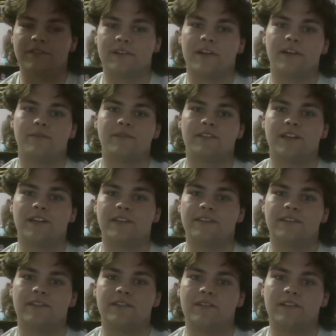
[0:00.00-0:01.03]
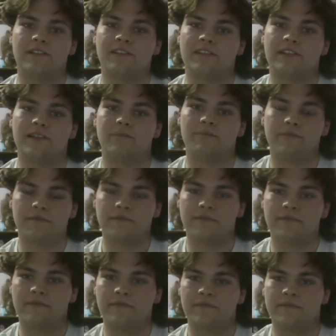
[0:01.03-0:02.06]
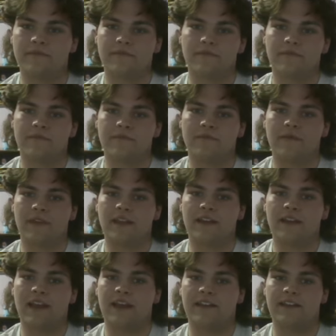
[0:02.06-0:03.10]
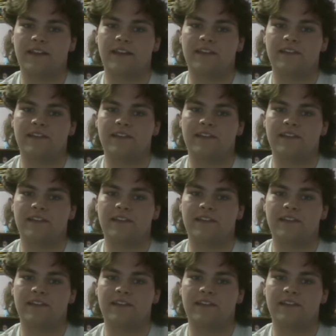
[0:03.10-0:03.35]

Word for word: guy besides his name, and that